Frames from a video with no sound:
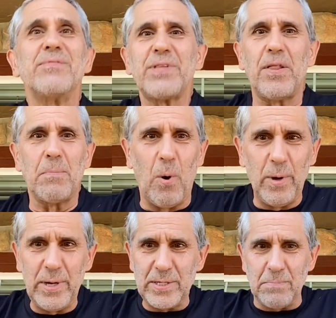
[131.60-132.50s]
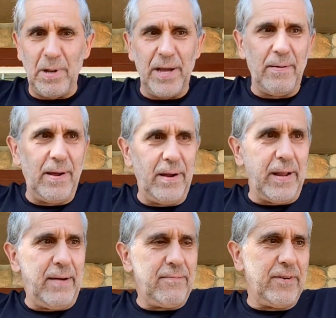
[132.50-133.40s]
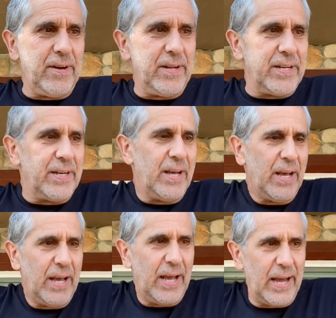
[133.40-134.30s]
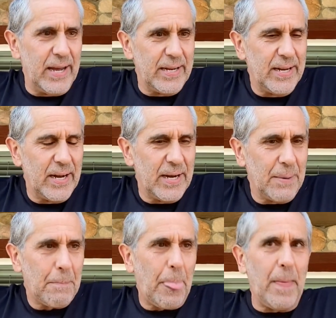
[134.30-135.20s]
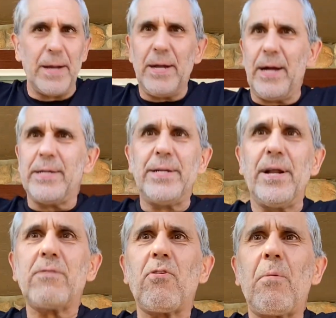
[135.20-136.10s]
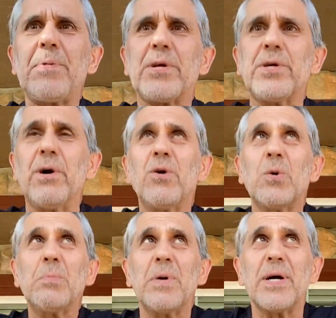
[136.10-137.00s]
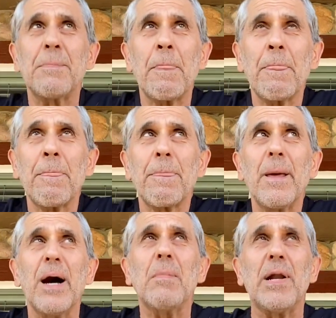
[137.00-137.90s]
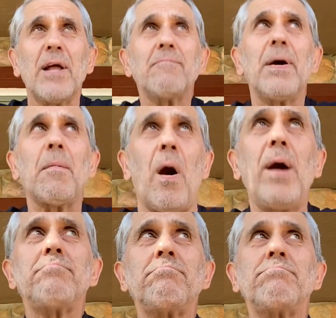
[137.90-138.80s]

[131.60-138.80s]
with other boys and playing around and having fun. And I did not grow up in a good home. I love my mom.